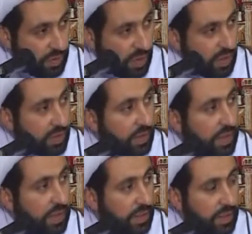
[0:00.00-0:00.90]
in
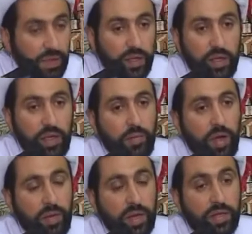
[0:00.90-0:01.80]

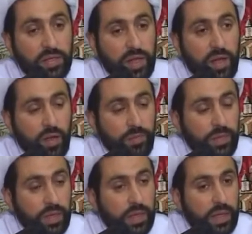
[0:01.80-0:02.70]
Imam alayhi salam.
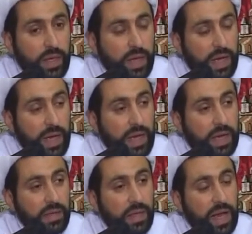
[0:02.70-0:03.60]

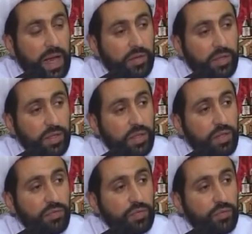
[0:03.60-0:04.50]
And another
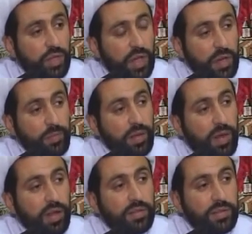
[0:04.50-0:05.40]
thing which would help a
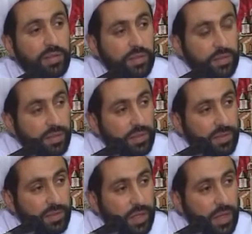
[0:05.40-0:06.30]
lot
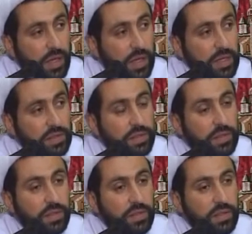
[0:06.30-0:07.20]
is
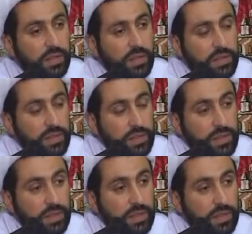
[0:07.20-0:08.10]

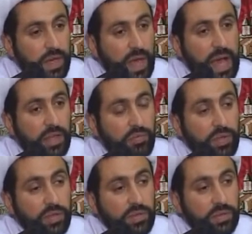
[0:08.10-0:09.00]
the
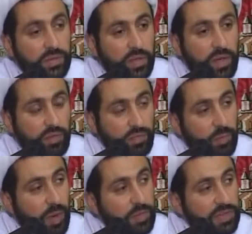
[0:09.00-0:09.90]
advent of
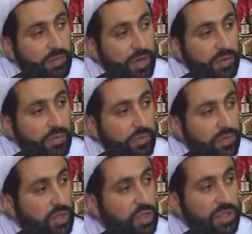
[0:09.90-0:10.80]
Imam al-Zaman
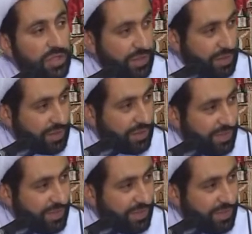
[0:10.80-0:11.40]
with Jesus.